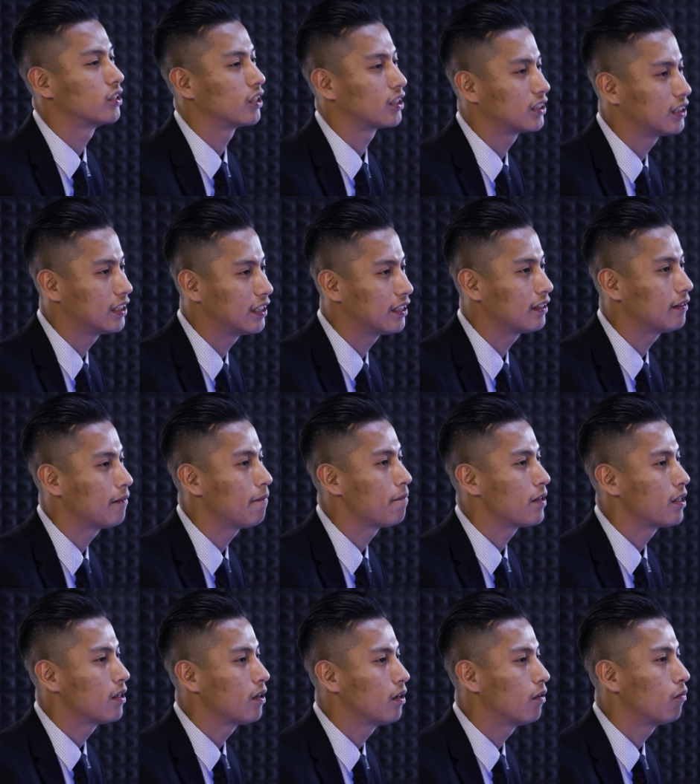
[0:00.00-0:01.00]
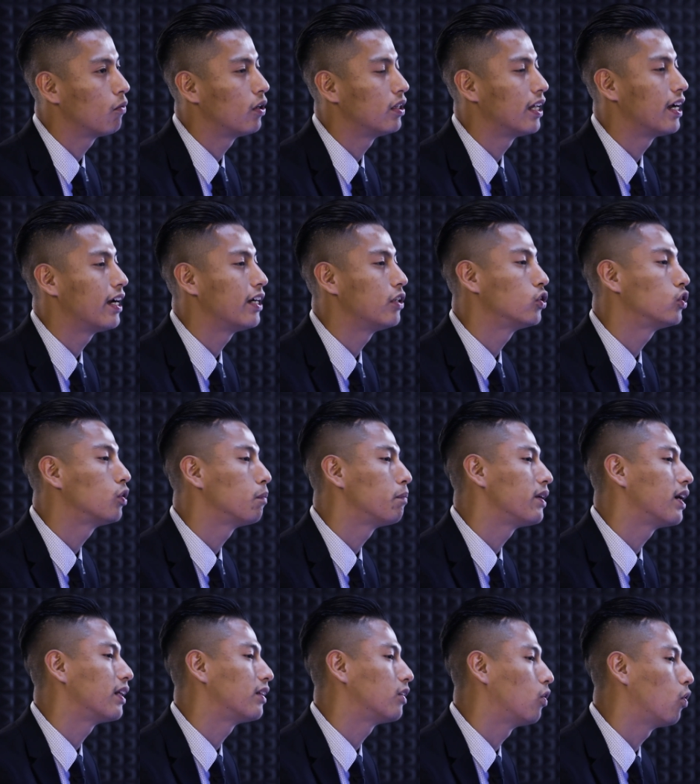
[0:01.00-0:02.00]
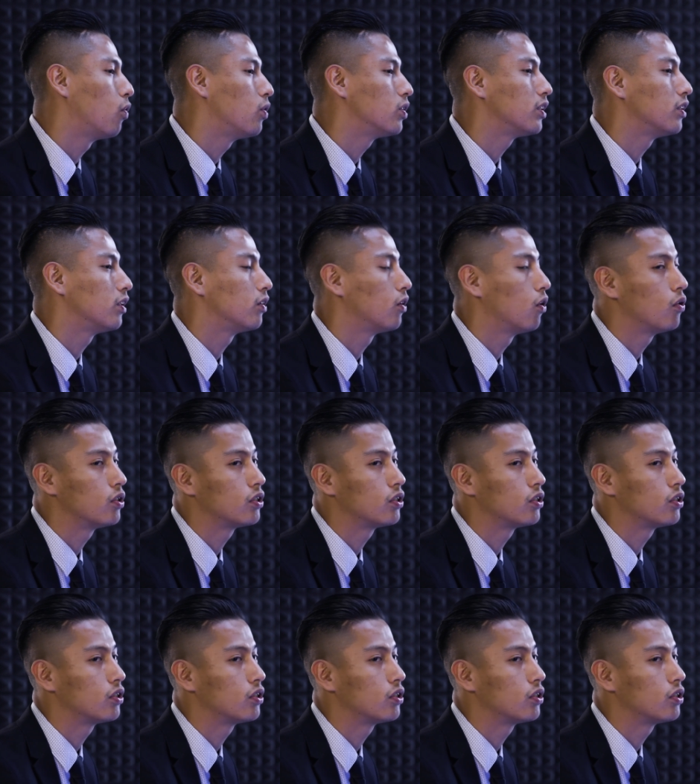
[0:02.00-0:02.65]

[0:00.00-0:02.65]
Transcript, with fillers: succeeding when they used to be at the lowest in